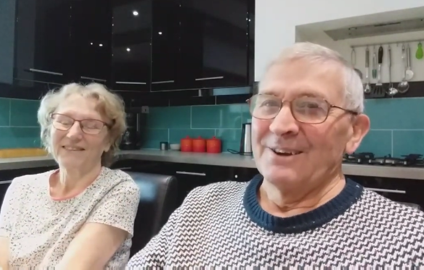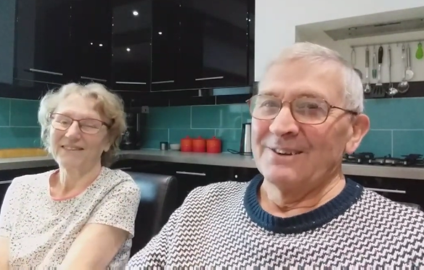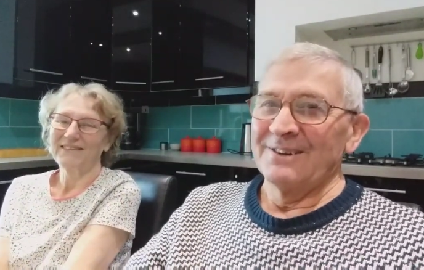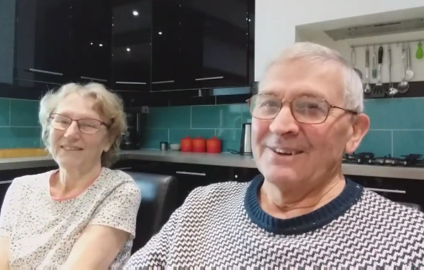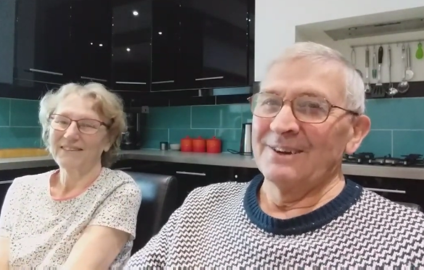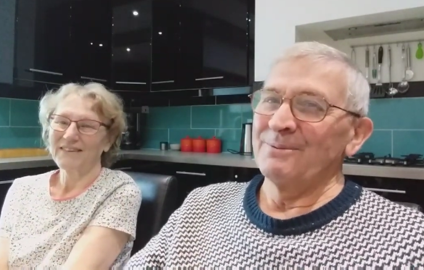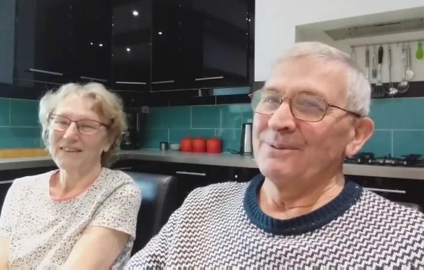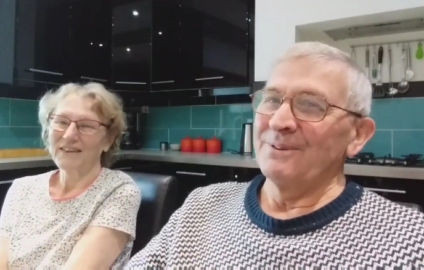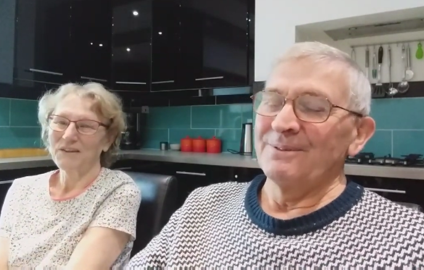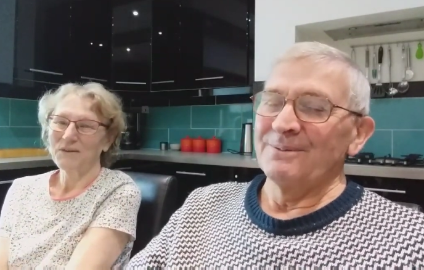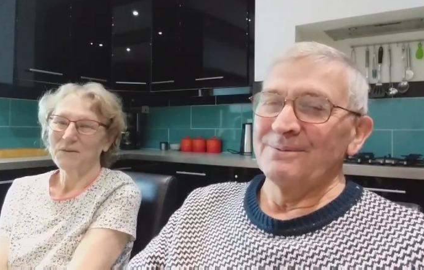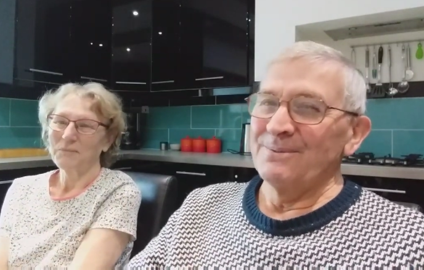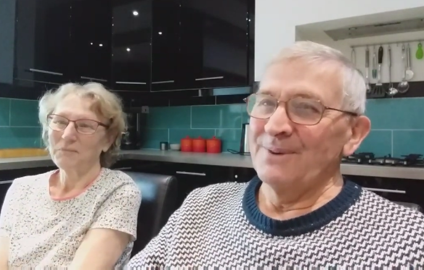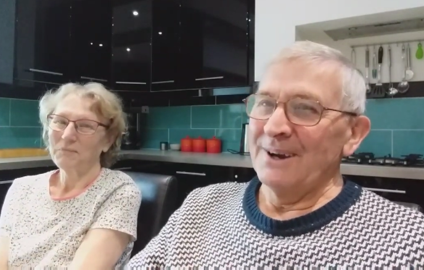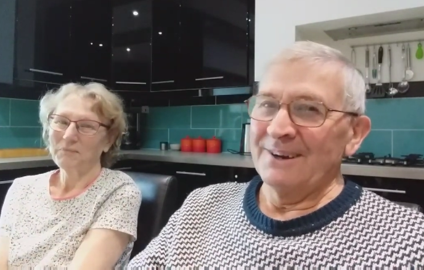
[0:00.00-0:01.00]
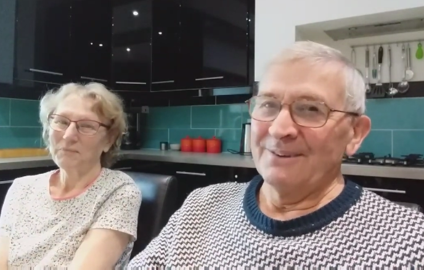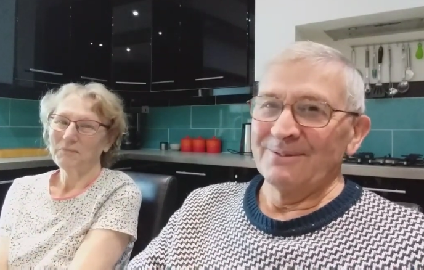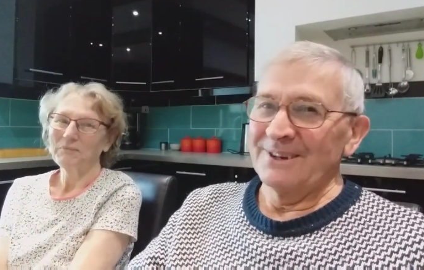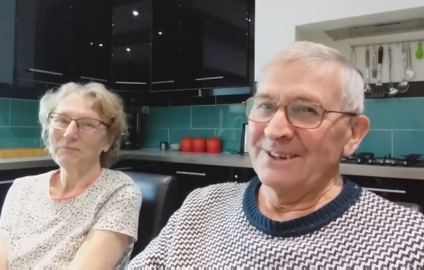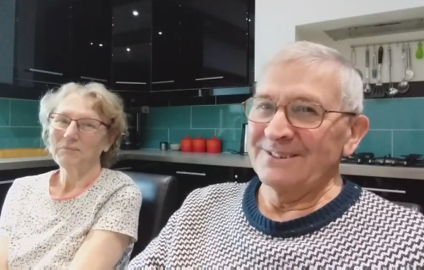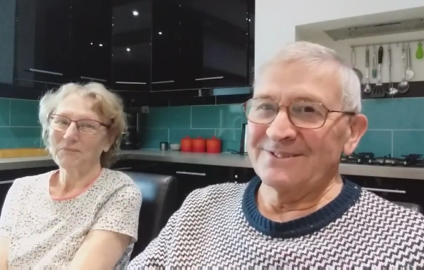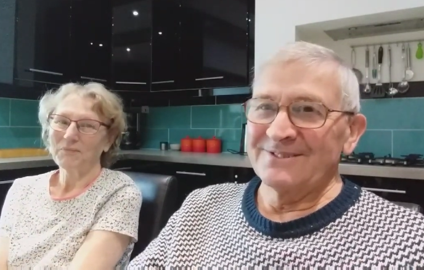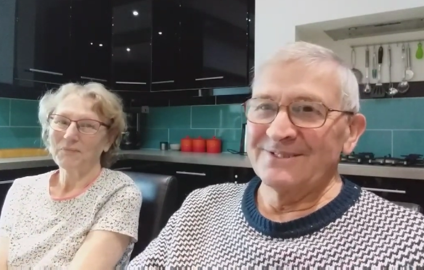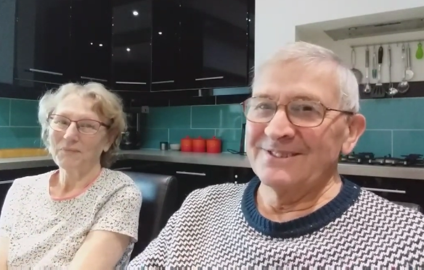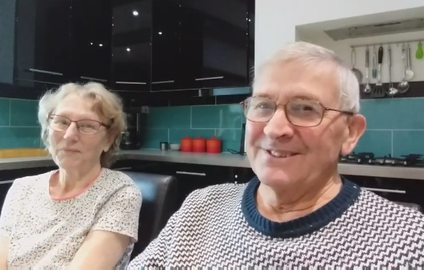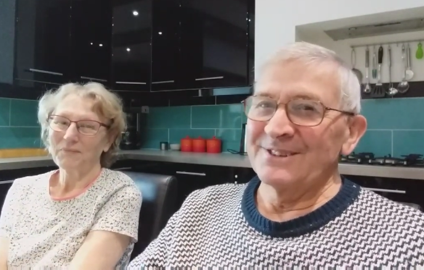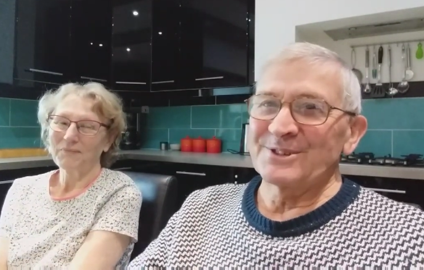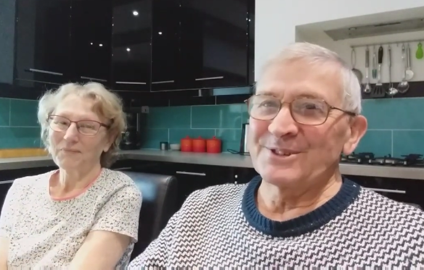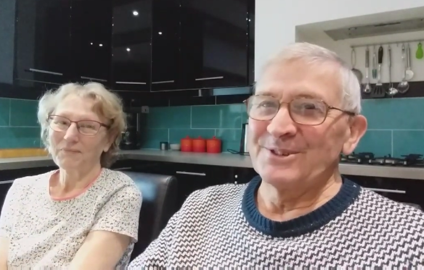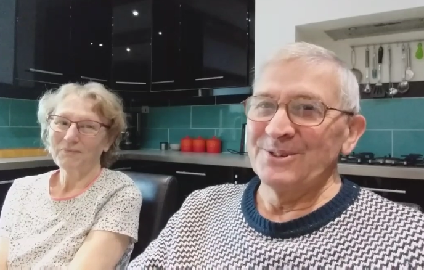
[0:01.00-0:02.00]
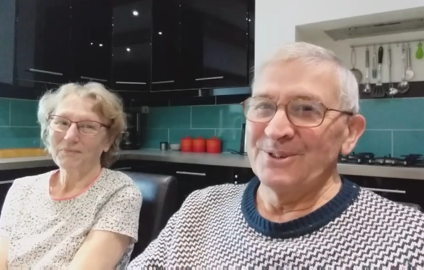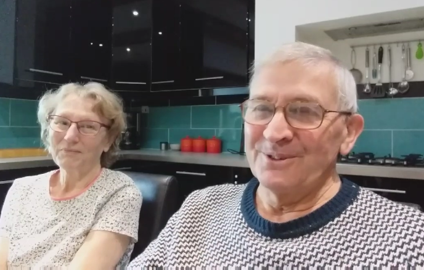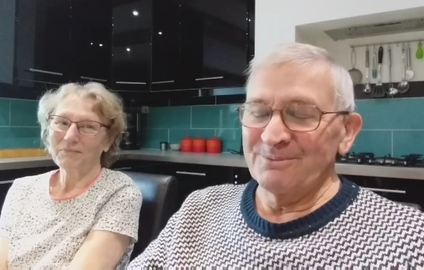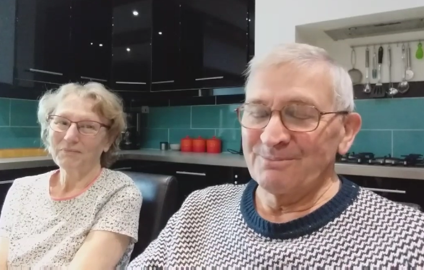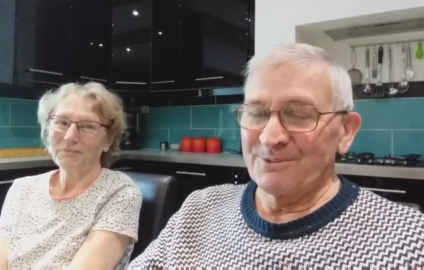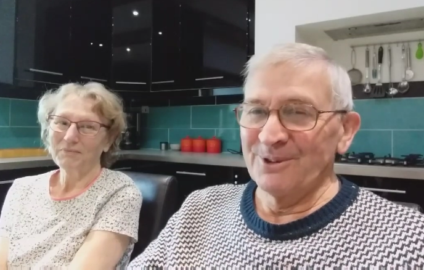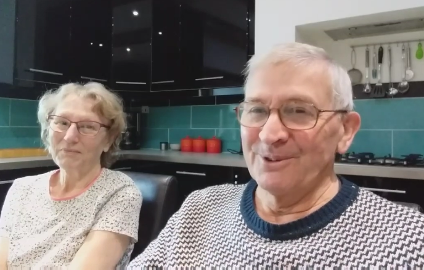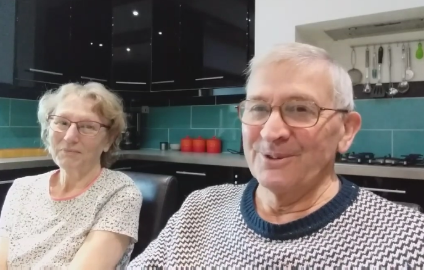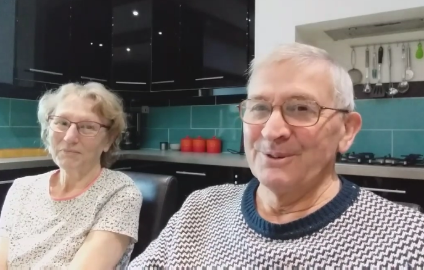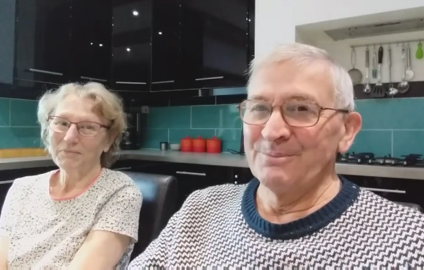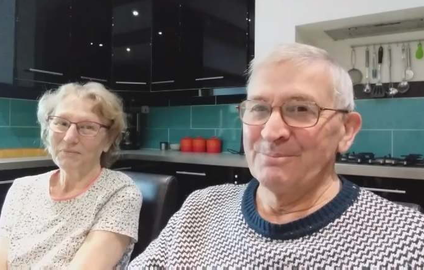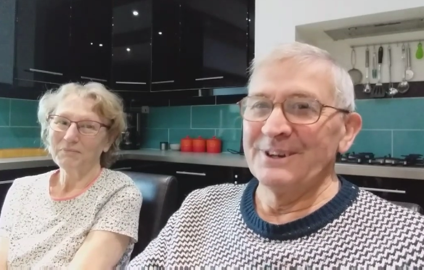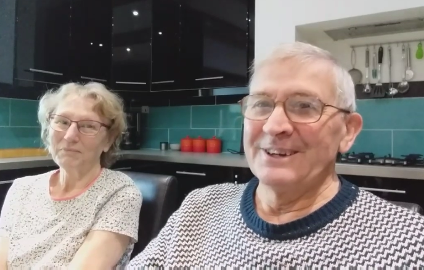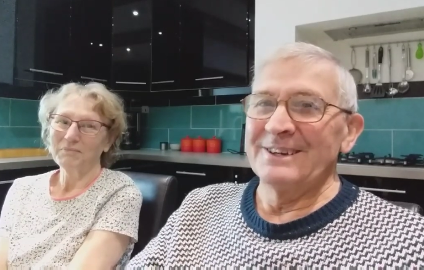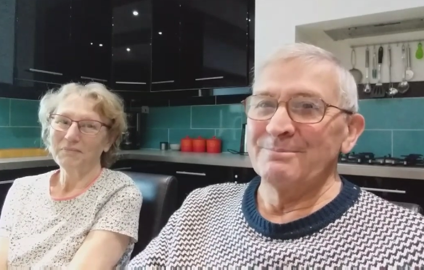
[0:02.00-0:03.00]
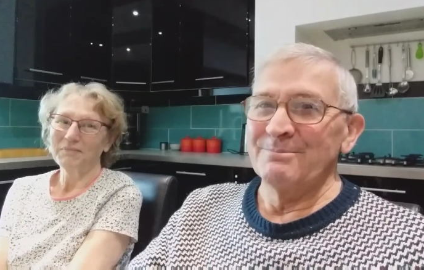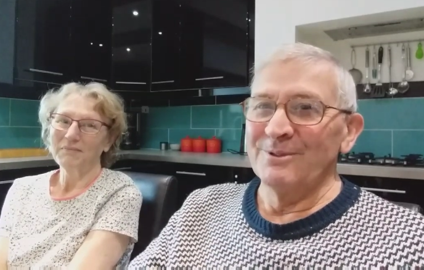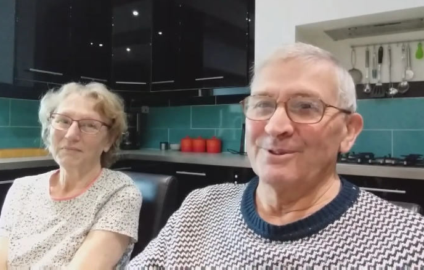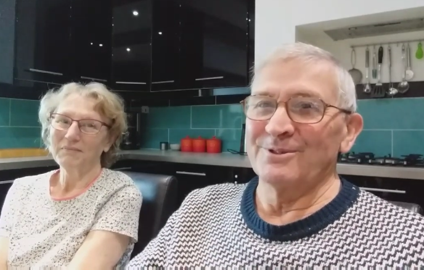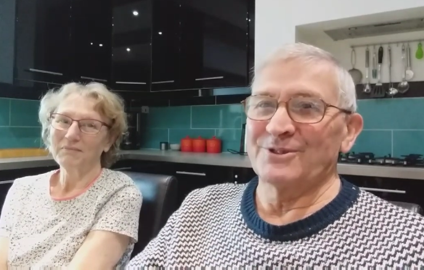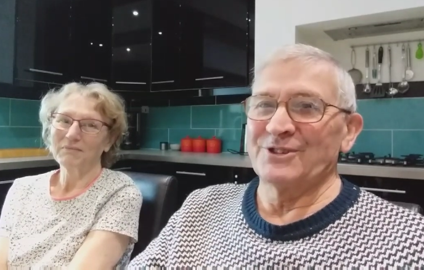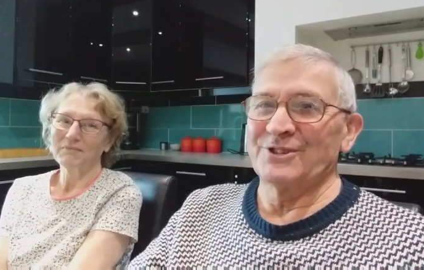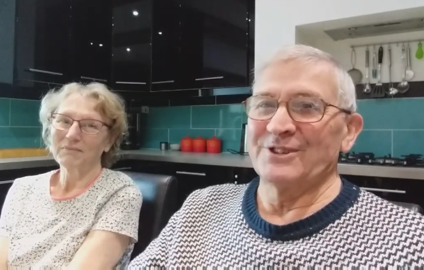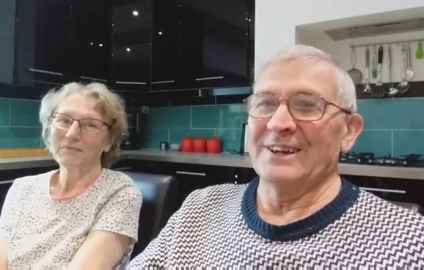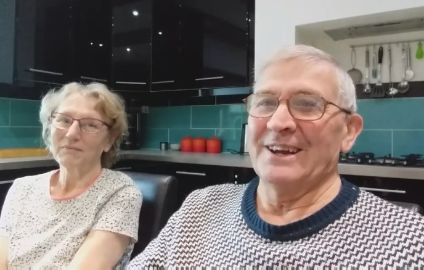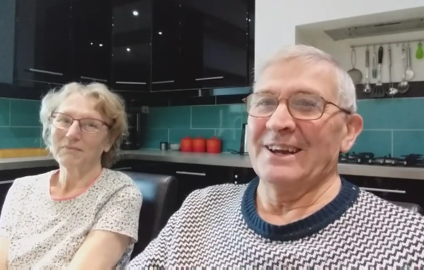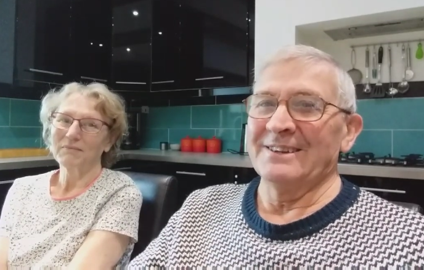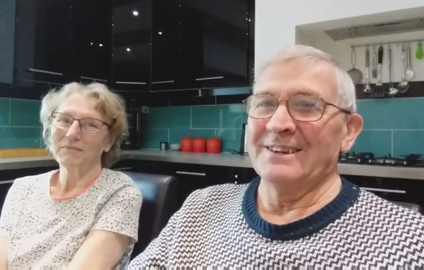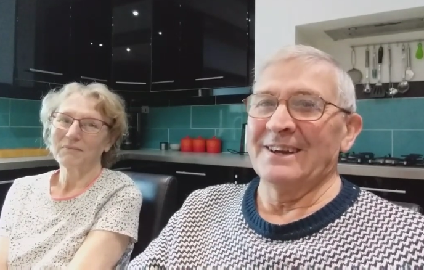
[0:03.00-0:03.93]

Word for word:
Speaker 1: Well, we're, we're, there's not gonna be much